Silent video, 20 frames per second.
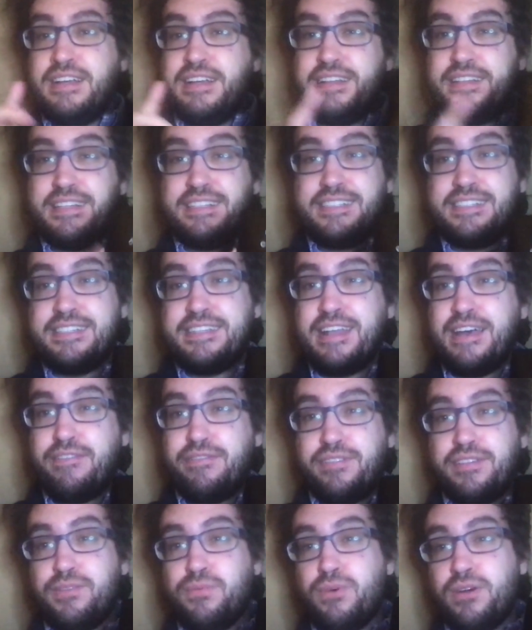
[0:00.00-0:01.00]
this is
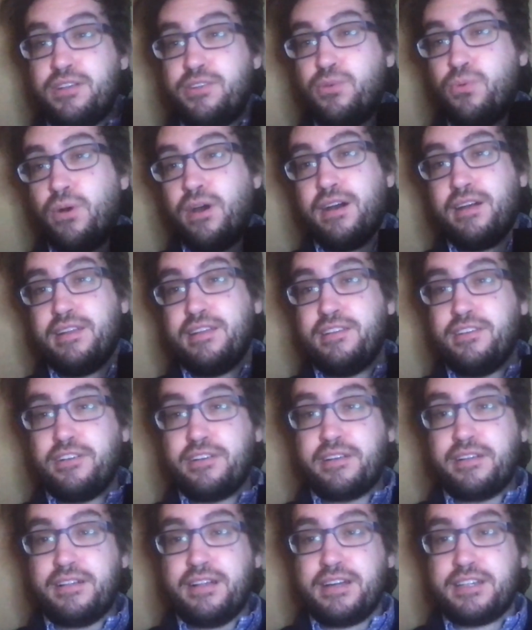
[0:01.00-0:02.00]
definitely one you want in your
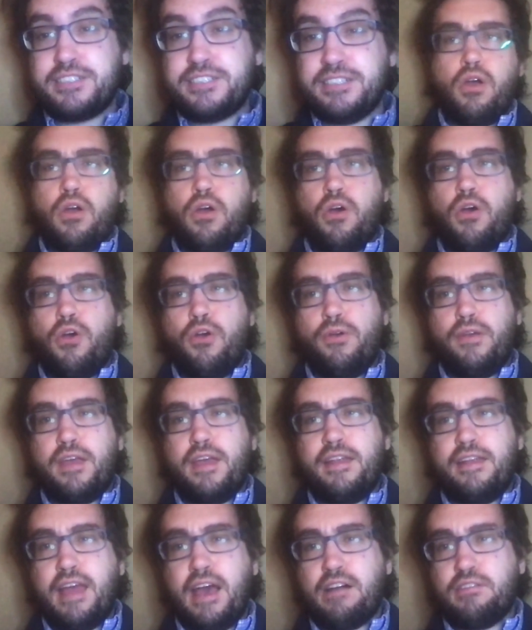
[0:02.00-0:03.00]
collection.
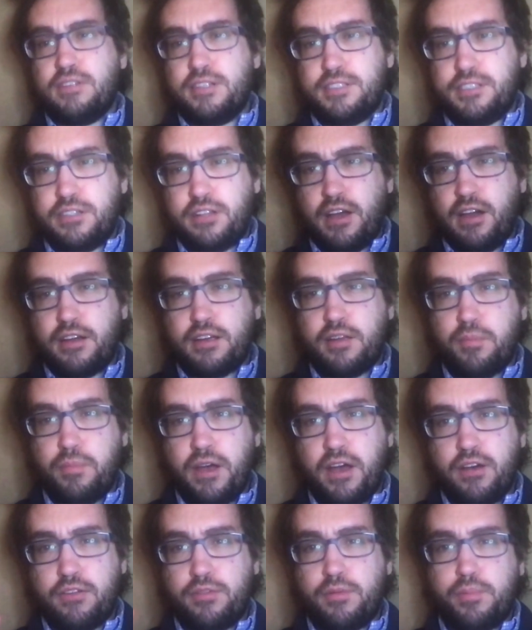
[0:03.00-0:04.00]
Okay, now let's talk
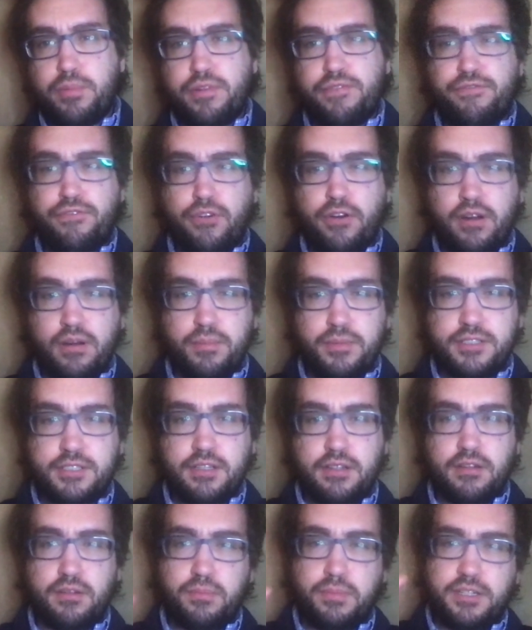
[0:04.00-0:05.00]
about the performance
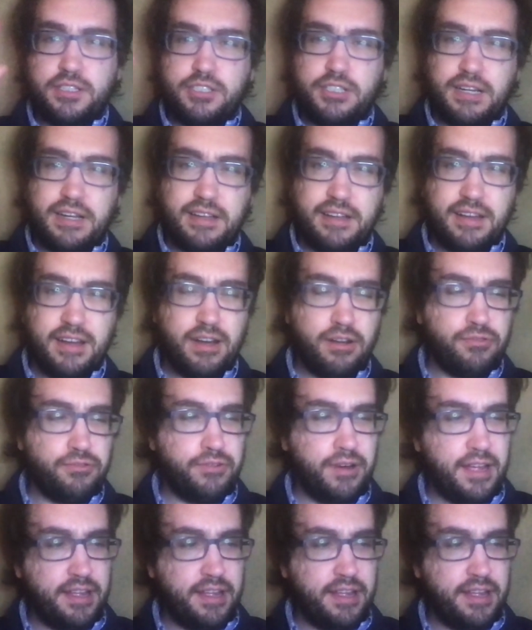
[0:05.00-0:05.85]
a little bit. Check it out right